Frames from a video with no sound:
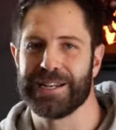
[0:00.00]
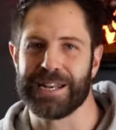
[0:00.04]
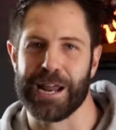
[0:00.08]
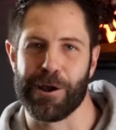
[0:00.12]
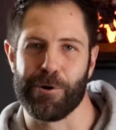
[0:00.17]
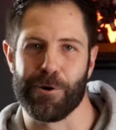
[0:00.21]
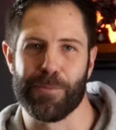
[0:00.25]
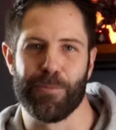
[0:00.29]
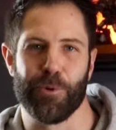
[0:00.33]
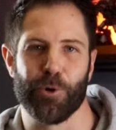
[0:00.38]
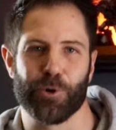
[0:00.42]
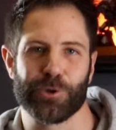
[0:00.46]

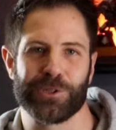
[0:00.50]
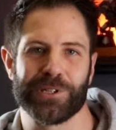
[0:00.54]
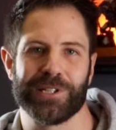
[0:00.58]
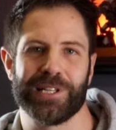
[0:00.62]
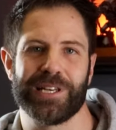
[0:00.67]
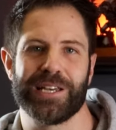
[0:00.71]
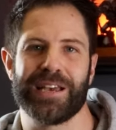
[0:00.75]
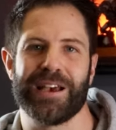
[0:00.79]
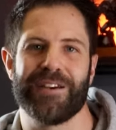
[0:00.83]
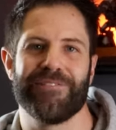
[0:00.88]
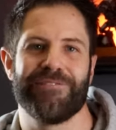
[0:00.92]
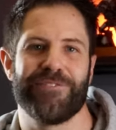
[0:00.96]
Now
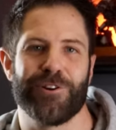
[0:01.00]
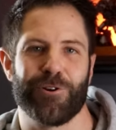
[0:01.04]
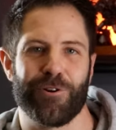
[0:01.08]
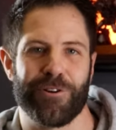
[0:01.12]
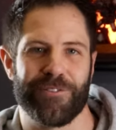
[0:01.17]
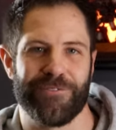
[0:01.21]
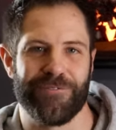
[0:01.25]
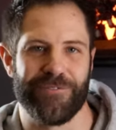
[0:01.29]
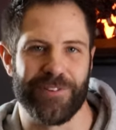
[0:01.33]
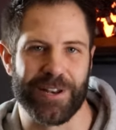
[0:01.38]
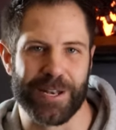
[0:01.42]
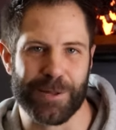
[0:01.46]
importantly, a
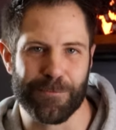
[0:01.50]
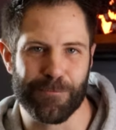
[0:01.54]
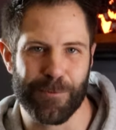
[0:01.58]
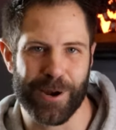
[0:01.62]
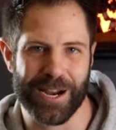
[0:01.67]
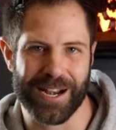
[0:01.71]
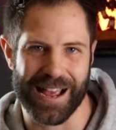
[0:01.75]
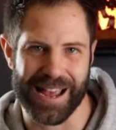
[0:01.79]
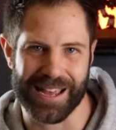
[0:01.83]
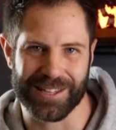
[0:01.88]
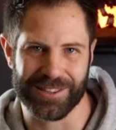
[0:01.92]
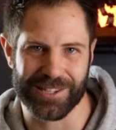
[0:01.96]
very fitting
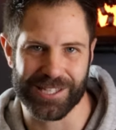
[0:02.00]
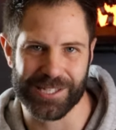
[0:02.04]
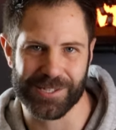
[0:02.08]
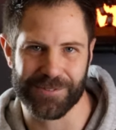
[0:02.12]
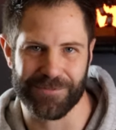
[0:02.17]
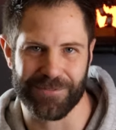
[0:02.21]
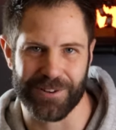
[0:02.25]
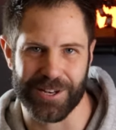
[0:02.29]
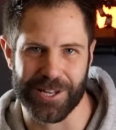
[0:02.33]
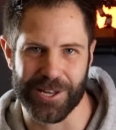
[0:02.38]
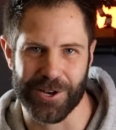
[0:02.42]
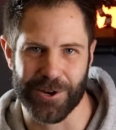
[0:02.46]
way to end this
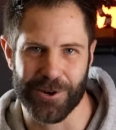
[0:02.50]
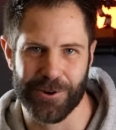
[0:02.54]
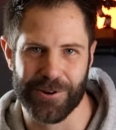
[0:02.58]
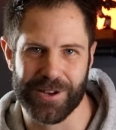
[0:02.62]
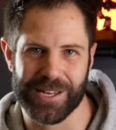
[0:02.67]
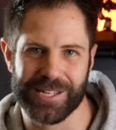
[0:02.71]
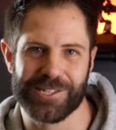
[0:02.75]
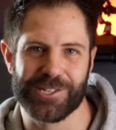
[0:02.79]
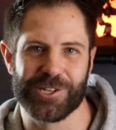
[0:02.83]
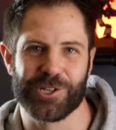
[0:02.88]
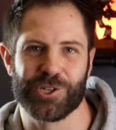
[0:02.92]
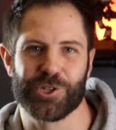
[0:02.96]
video
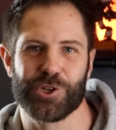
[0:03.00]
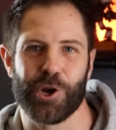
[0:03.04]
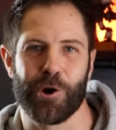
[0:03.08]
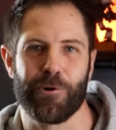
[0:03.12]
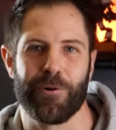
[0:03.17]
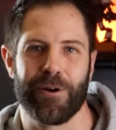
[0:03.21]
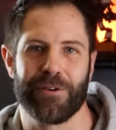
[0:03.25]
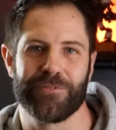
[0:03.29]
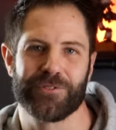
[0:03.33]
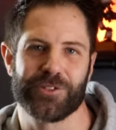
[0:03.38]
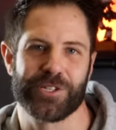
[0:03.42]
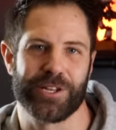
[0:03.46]
is to
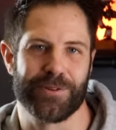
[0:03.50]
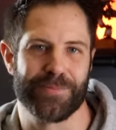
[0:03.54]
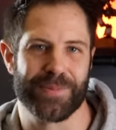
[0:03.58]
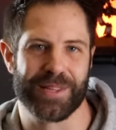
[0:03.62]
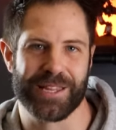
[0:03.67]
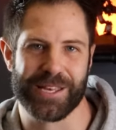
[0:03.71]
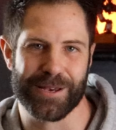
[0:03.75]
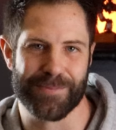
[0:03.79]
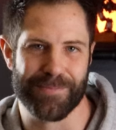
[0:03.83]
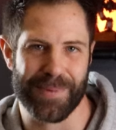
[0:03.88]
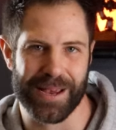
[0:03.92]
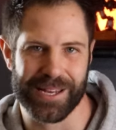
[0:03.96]
show off some of
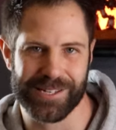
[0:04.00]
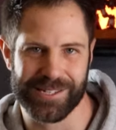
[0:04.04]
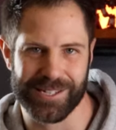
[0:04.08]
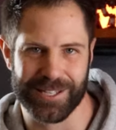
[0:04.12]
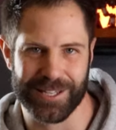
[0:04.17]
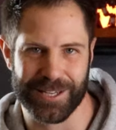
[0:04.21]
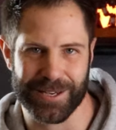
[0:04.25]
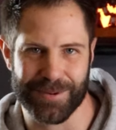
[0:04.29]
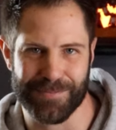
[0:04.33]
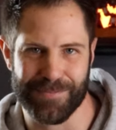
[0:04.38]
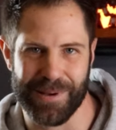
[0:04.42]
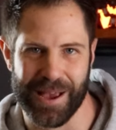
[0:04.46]
the
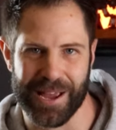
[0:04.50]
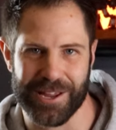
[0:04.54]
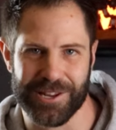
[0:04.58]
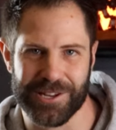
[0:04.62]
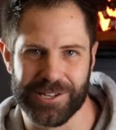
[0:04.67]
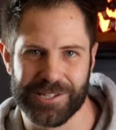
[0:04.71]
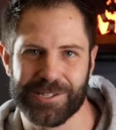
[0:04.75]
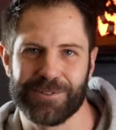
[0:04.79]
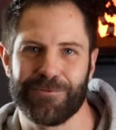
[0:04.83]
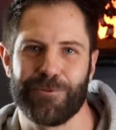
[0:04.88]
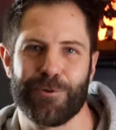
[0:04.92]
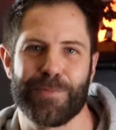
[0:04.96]
amazing
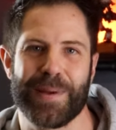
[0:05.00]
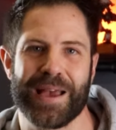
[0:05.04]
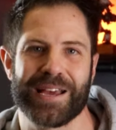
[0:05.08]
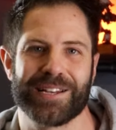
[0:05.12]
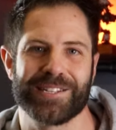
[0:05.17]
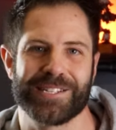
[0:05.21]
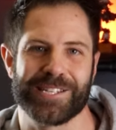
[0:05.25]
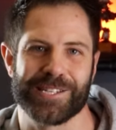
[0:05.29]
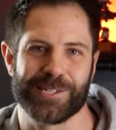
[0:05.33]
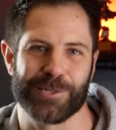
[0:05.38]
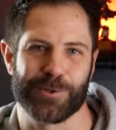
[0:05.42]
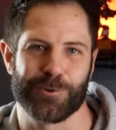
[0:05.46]
companions from
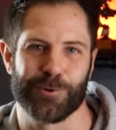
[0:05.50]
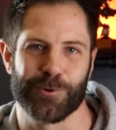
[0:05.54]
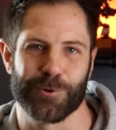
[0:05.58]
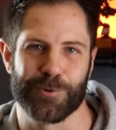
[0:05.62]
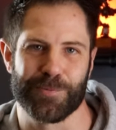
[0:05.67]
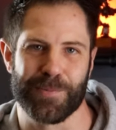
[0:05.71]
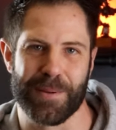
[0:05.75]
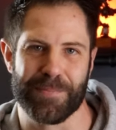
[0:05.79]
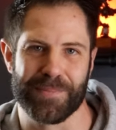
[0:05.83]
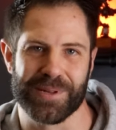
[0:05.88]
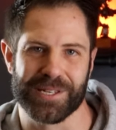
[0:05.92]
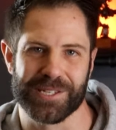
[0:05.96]
our
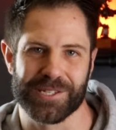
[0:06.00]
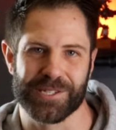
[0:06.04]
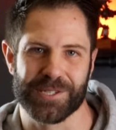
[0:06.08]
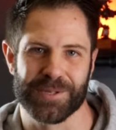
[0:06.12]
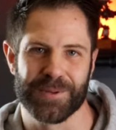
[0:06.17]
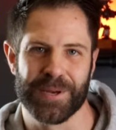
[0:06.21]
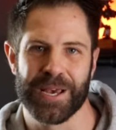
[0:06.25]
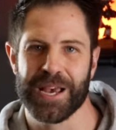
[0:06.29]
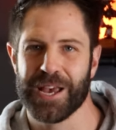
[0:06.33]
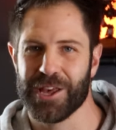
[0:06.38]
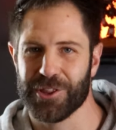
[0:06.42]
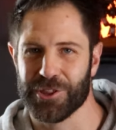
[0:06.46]
Discord members.
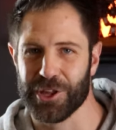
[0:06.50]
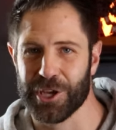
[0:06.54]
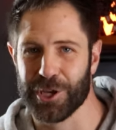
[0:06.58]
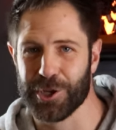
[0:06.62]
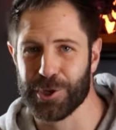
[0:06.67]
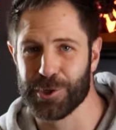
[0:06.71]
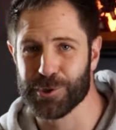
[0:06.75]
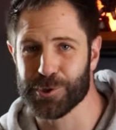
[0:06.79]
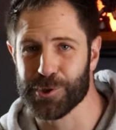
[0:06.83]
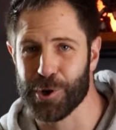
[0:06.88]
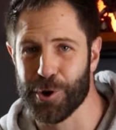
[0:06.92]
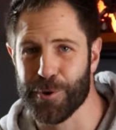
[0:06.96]

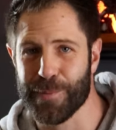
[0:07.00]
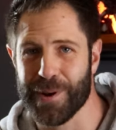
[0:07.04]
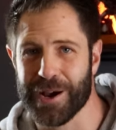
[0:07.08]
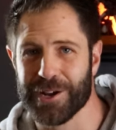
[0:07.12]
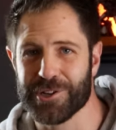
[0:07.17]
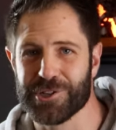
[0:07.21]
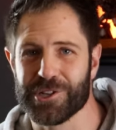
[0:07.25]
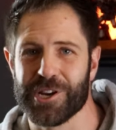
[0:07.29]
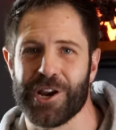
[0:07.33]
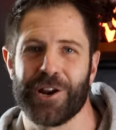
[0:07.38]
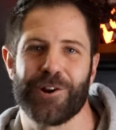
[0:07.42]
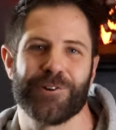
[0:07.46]
Thank you so
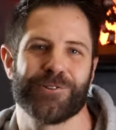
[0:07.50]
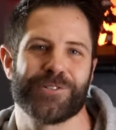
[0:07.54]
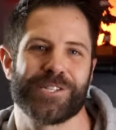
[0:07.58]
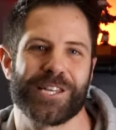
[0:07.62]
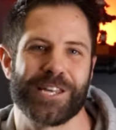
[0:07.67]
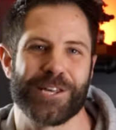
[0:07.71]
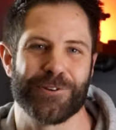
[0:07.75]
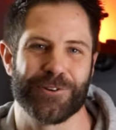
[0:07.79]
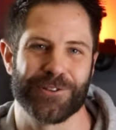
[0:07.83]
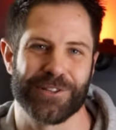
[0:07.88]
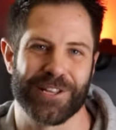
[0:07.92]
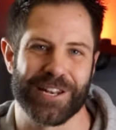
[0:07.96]
much and I'll
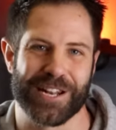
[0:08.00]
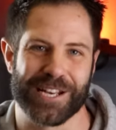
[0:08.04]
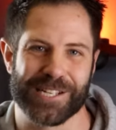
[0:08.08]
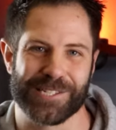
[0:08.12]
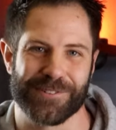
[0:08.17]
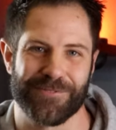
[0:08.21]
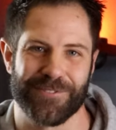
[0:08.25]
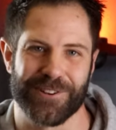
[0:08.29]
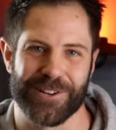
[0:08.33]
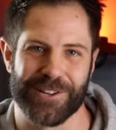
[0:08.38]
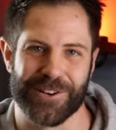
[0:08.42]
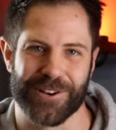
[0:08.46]
see you on the
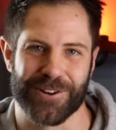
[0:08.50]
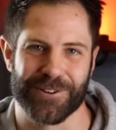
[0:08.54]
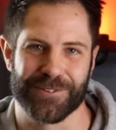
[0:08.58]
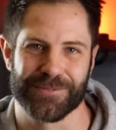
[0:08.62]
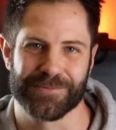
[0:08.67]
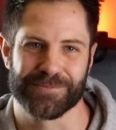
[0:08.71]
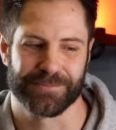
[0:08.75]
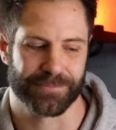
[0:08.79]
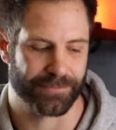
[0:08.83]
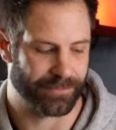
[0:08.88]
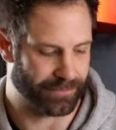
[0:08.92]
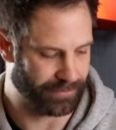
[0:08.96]
next
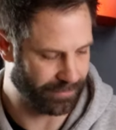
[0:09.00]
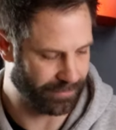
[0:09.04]
video.